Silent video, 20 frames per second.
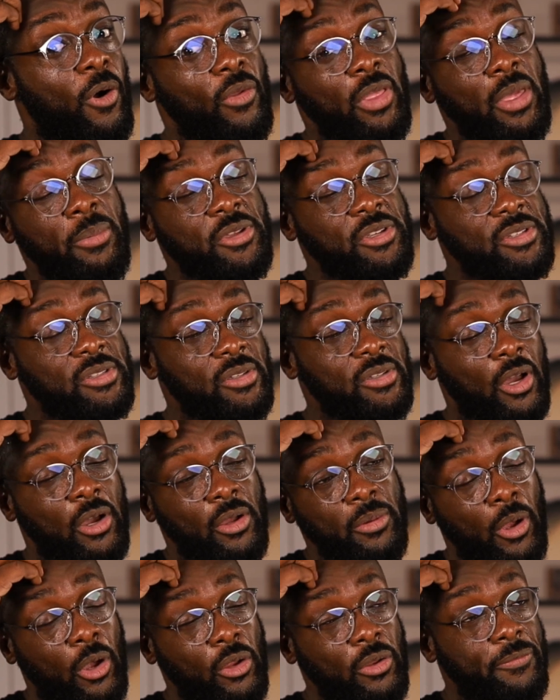all the images,
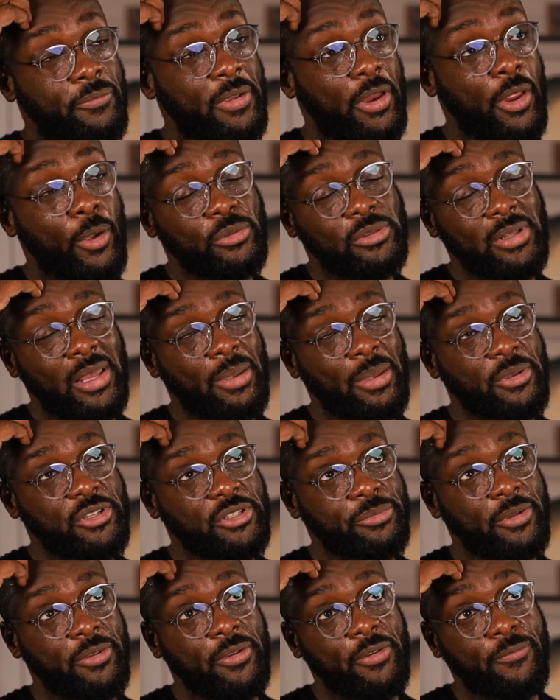all the videos, not
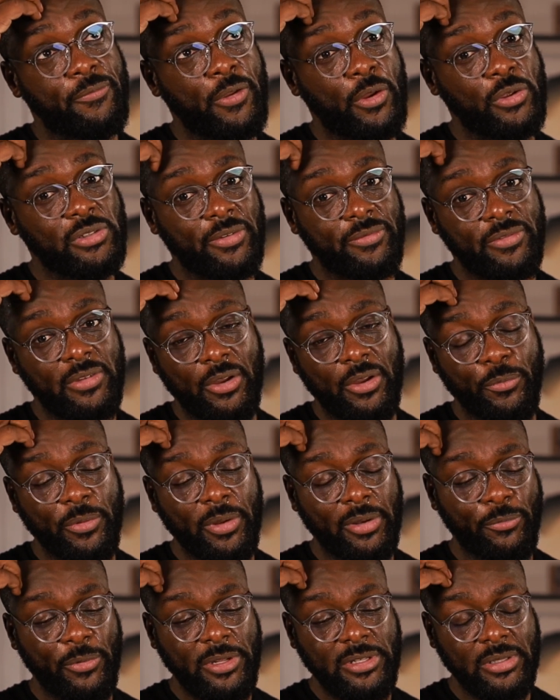images, but videos I've done
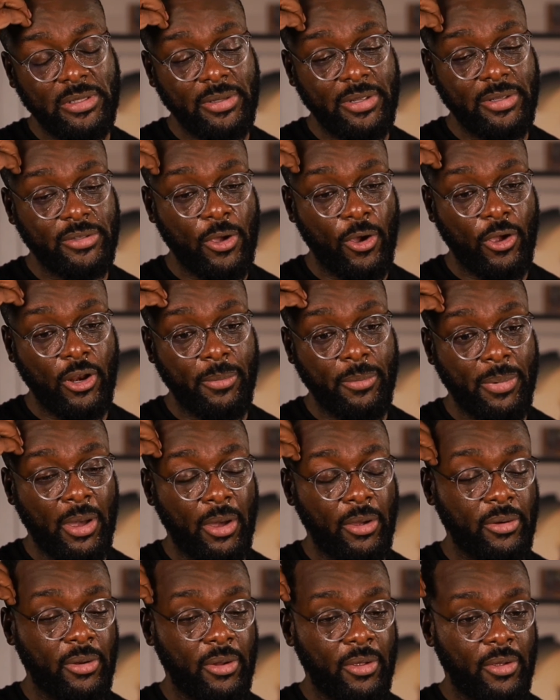recently talking
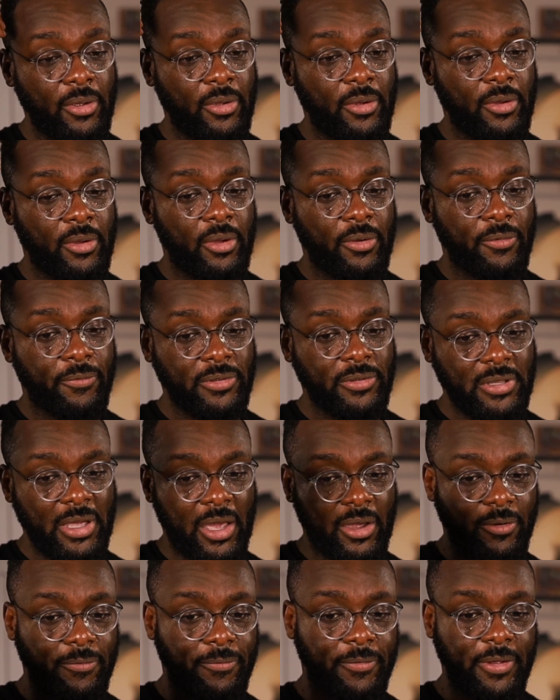about
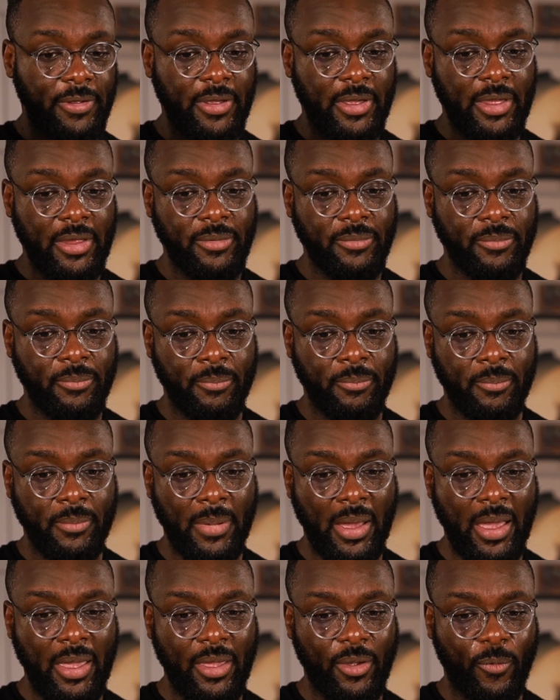photography and
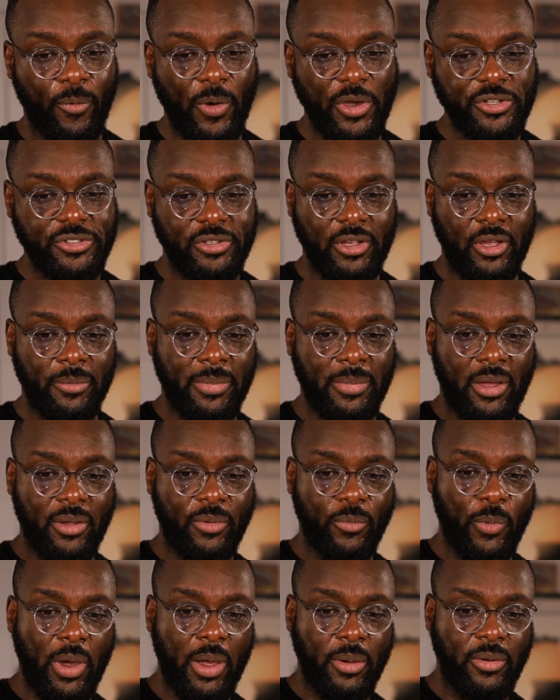my questioning
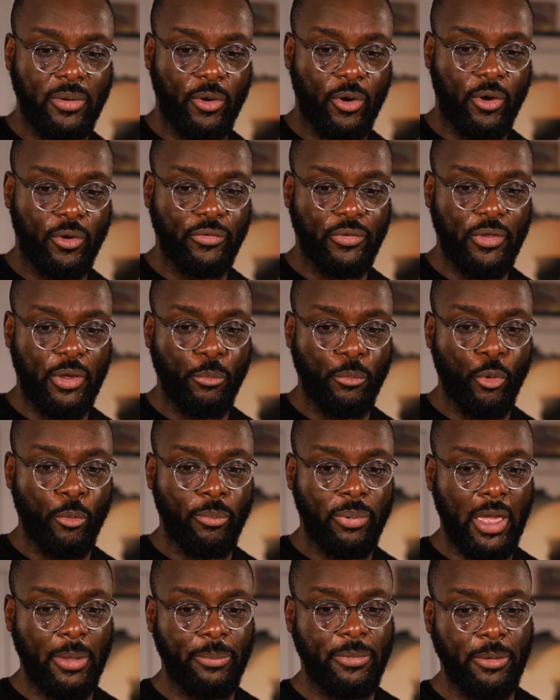about why aren't there
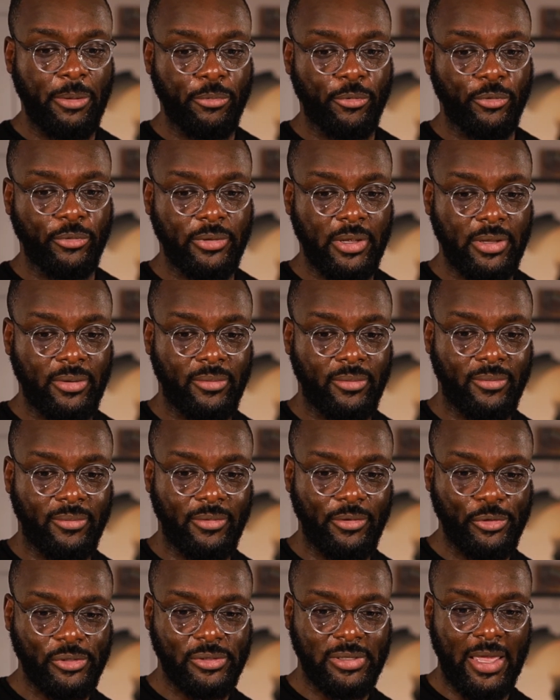more black people that
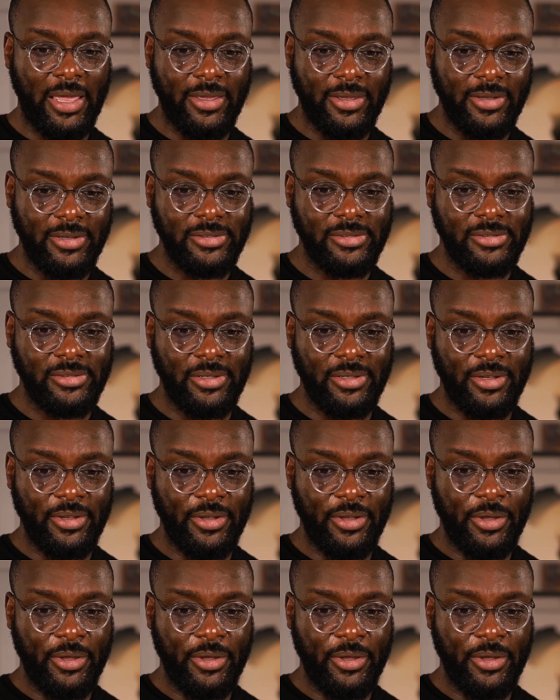use Leicas.